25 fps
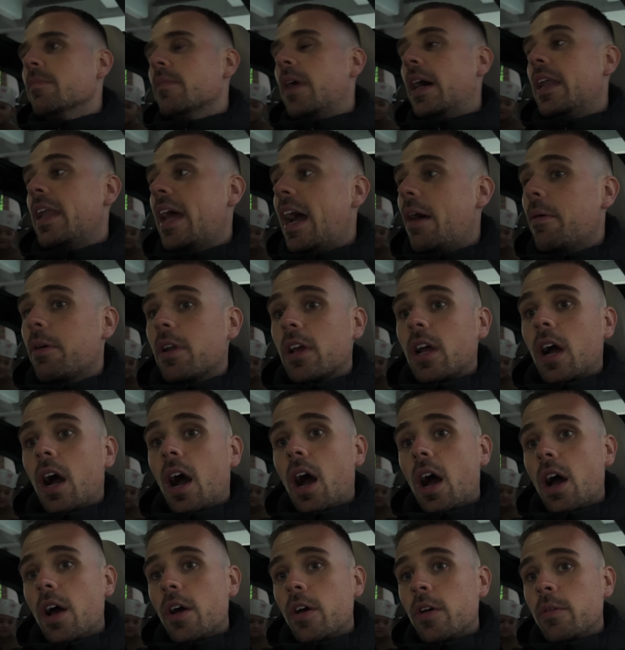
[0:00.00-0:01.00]
And now we're going to go
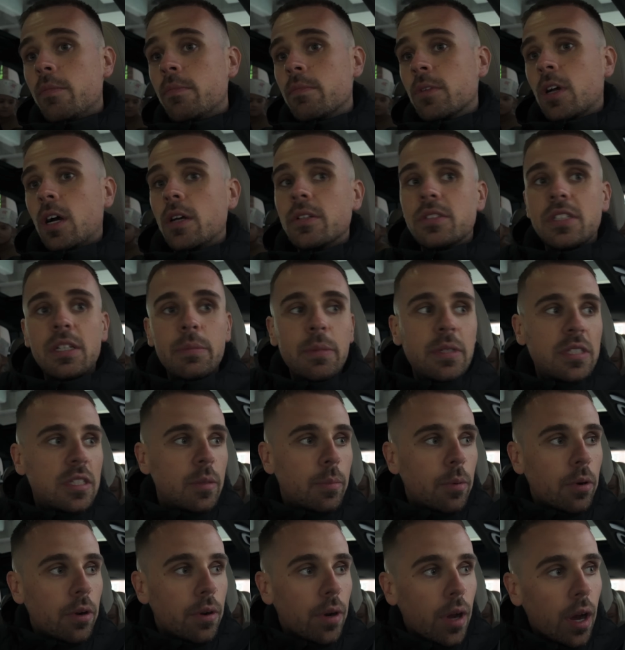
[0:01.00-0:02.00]
home, go see Mr.
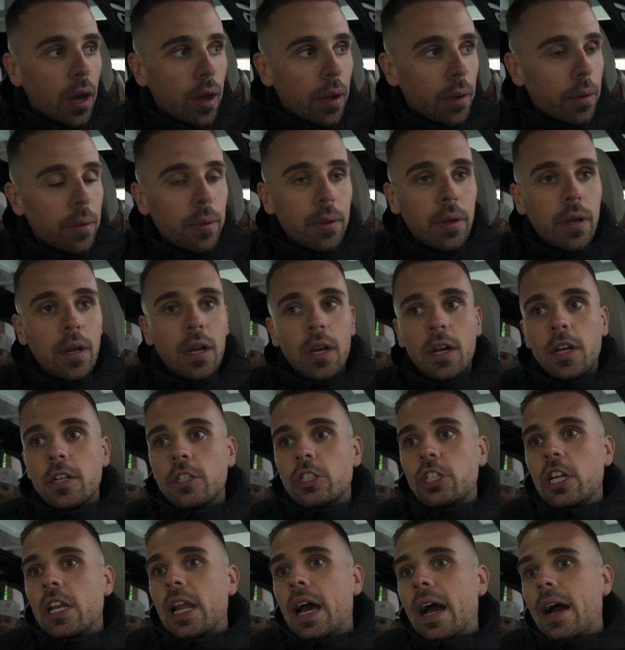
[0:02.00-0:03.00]
Bruno,
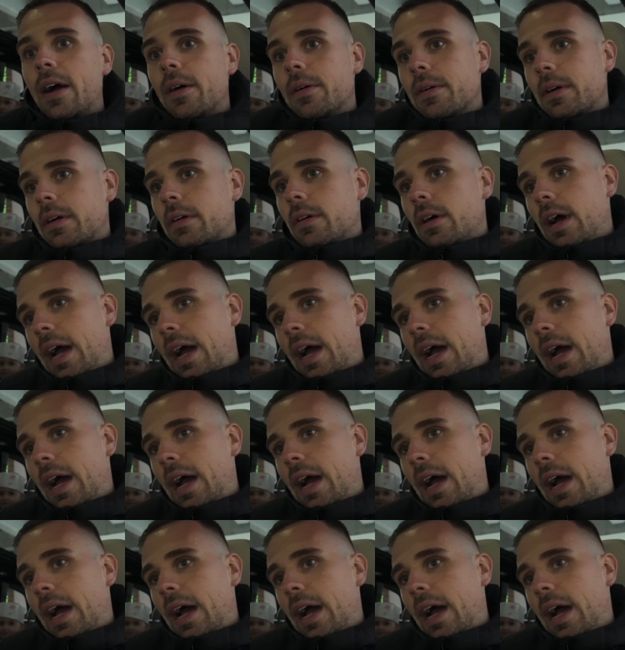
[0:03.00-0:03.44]
chill out.